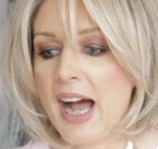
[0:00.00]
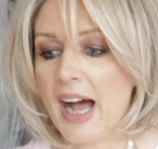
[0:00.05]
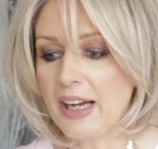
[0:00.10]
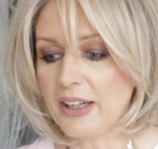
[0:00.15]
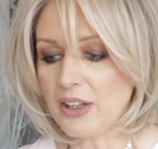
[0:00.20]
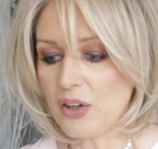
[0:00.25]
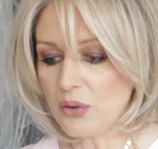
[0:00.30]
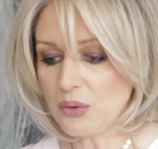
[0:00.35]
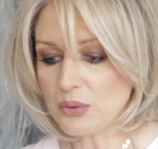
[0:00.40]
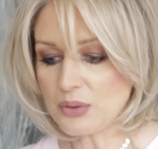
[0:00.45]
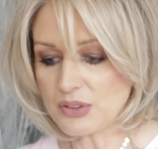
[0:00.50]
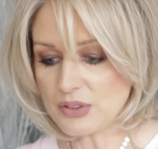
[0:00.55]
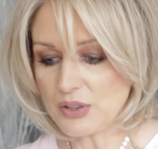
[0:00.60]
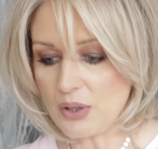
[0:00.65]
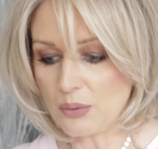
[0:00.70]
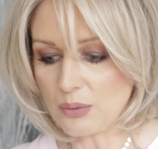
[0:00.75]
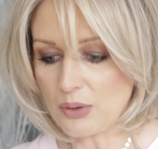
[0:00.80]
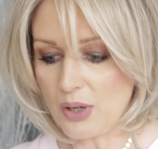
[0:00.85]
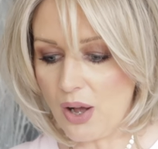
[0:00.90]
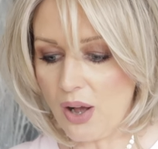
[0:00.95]
I
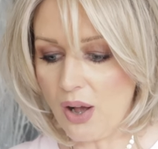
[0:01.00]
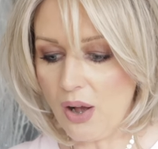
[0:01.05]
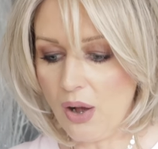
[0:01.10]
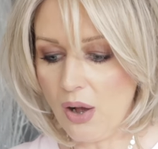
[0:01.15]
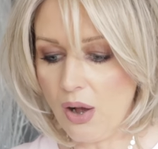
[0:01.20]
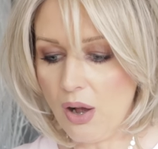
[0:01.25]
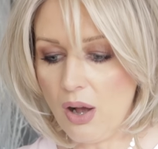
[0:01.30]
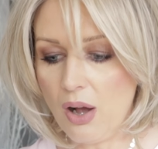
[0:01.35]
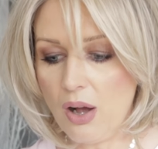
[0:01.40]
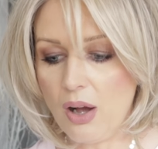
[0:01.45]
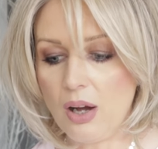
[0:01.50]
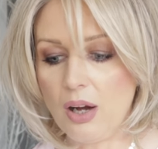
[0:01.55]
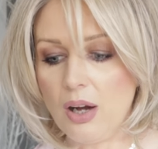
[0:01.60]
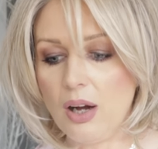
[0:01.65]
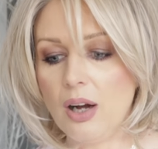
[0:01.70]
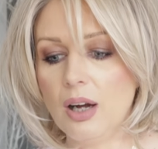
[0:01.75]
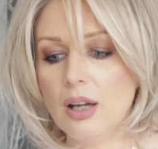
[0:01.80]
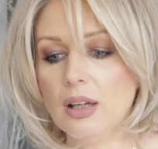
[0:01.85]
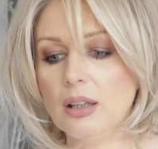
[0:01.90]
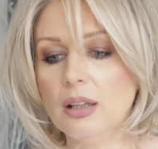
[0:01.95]
also got,
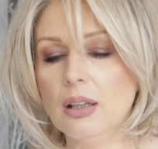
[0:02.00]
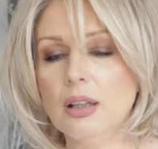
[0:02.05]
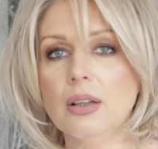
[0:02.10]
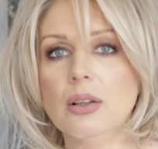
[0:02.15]
oh